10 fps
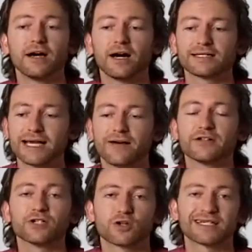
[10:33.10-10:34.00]
to
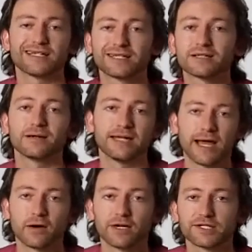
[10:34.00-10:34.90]
have an address in certain
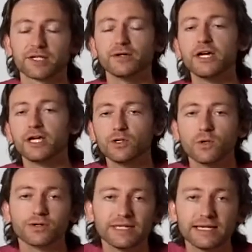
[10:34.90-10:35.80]
areas. So
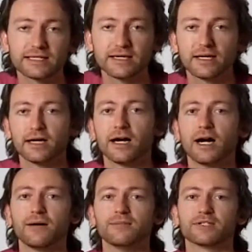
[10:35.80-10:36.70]
you will need
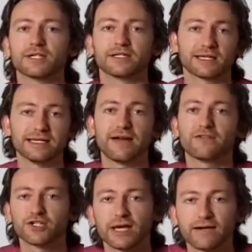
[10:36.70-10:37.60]
to
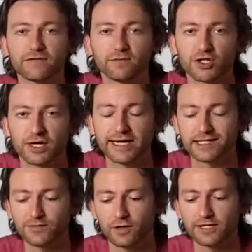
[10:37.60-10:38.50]
leverage that from Shine
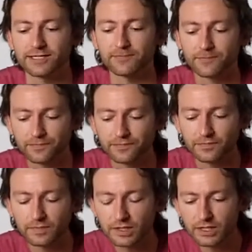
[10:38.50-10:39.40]
Enterprise.
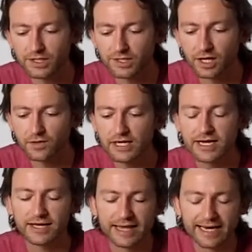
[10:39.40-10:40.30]
So
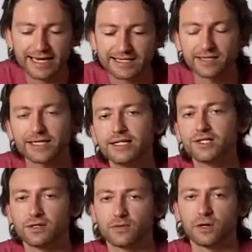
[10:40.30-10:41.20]
that gets us
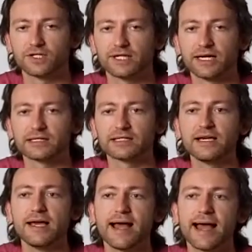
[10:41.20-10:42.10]
into the
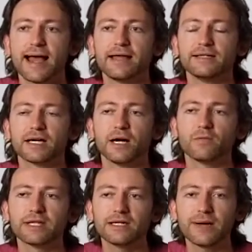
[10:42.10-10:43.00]
process, and
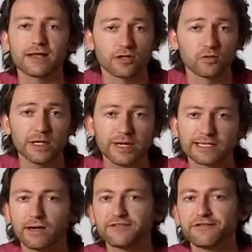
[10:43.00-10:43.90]
within about 3
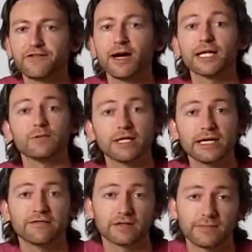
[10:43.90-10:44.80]
weeks after filing, we'll
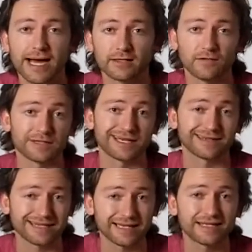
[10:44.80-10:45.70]
hear from the Patent Office.
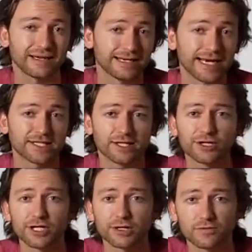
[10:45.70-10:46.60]
They'll send a letter
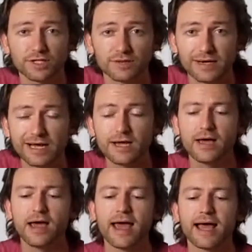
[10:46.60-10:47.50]
usually through to me,
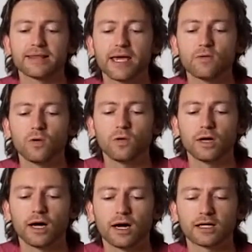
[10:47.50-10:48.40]
and they
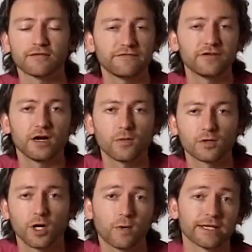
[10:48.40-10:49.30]
will confirm
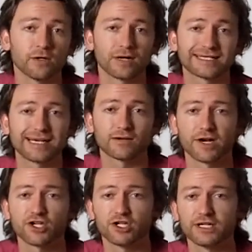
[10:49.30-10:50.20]
or not whether your
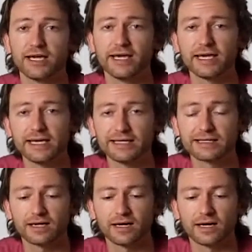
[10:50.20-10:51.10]
acceleration
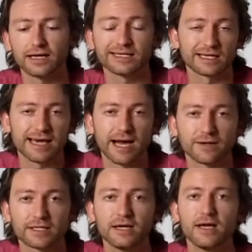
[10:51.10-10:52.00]
is
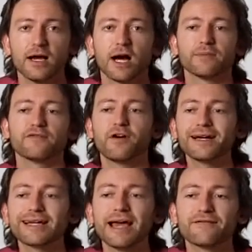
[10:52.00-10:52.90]
allowed.
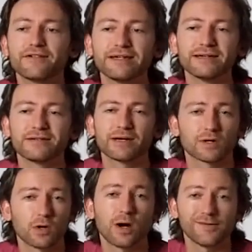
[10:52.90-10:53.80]
Providing
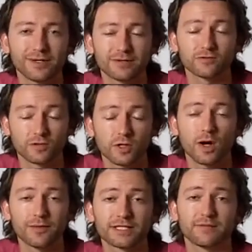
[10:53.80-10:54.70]
their
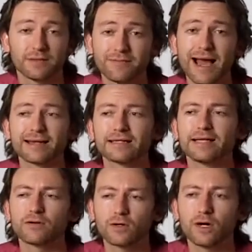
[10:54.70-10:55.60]
requirements have been met,
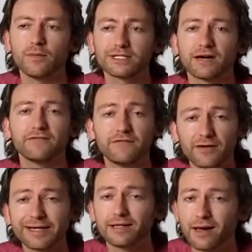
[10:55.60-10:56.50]
and their requirements are
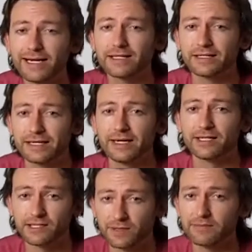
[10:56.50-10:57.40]
very likely
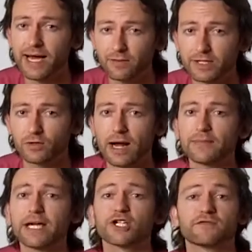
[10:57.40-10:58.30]
to be met with your
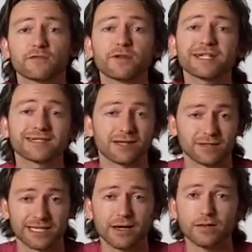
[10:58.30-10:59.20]
application for reasons
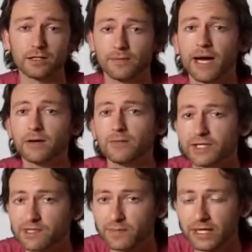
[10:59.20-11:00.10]
I'll tell you about when
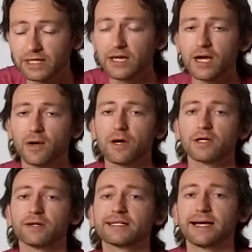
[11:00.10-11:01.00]
we speak. I
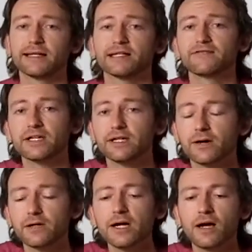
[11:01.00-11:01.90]
won't go into that in this
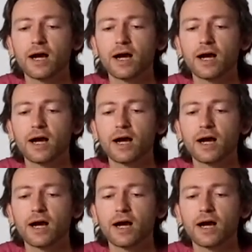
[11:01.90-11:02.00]
video.